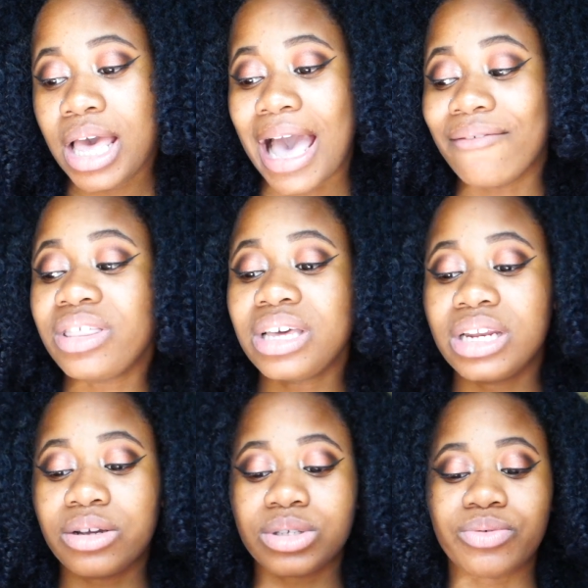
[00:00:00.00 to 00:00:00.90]
Everything in
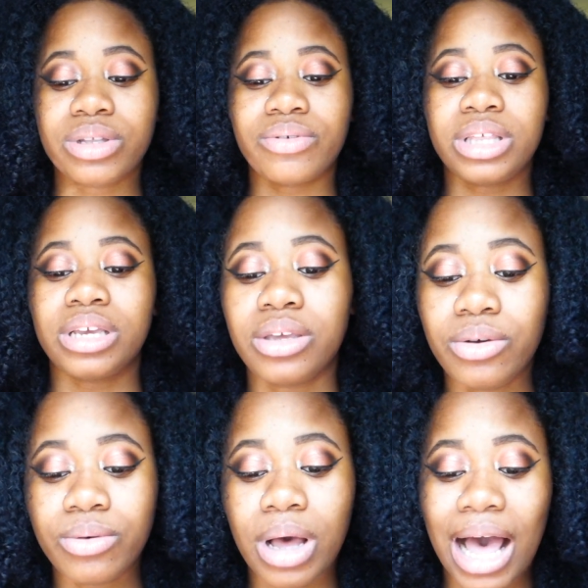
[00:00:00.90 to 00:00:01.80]
here is really, really
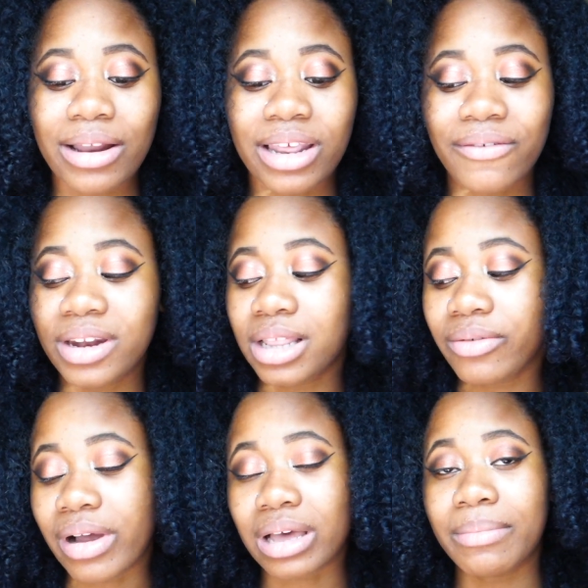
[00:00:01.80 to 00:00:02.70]
cute. I definitely
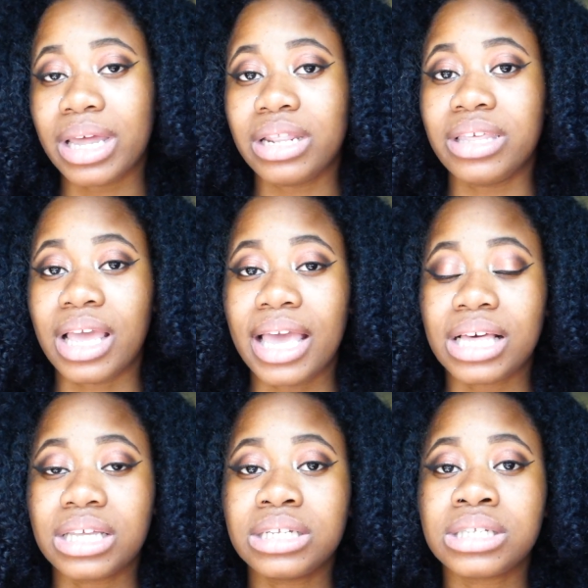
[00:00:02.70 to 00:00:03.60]
recommend the
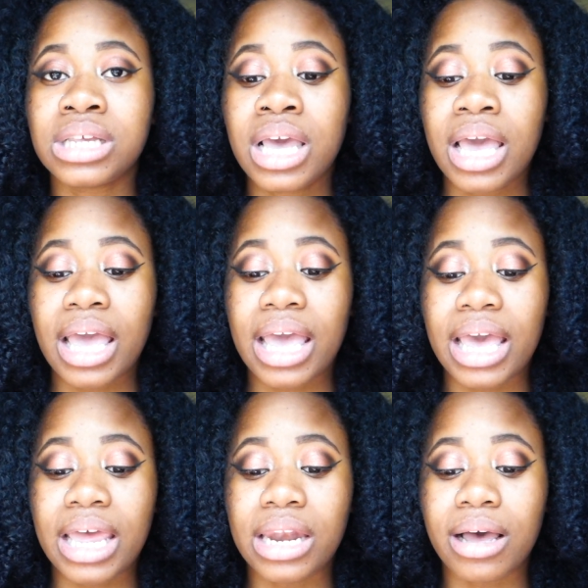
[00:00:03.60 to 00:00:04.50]
anklets
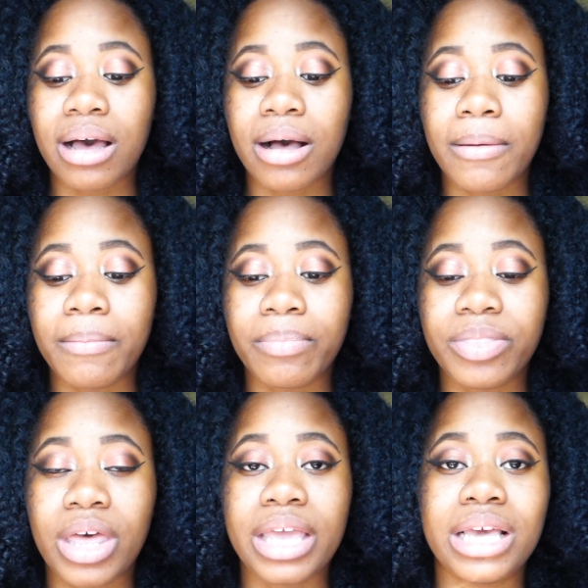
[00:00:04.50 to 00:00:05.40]
and um,
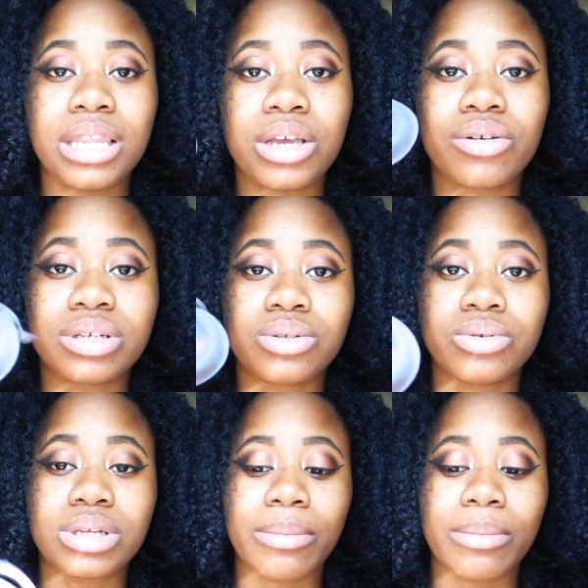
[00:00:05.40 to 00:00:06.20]
the healing crystals.